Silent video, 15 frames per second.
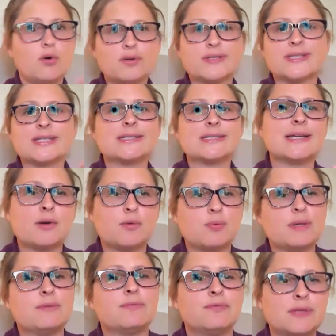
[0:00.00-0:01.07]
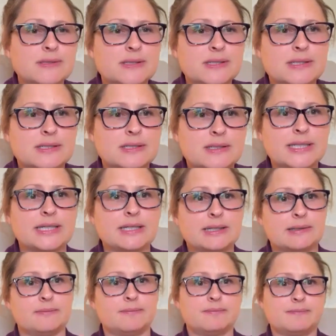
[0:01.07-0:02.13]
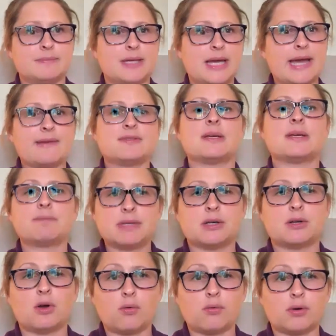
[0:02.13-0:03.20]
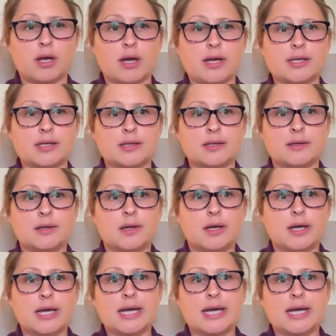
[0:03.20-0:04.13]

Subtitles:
don't notice it until we physically have something going on.